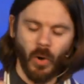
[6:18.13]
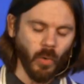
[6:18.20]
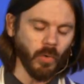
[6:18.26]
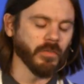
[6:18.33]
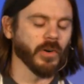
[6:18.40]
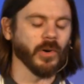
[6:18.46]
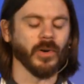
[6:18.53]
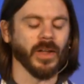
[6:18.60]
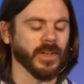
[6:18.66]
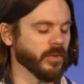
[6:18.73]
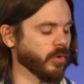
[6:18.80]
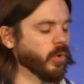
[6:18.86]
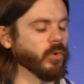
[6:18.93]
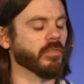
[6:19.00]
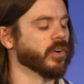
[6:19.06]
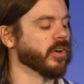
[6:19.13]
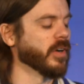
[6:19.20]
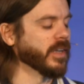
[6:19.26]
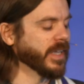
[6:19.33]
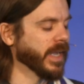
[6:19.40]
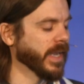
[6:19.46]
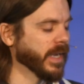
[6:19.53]
over and over
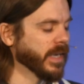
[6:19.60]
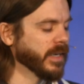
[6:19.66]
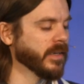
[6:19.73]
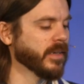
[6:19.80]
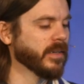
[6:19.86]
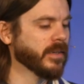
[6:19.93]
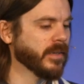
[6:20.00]
again,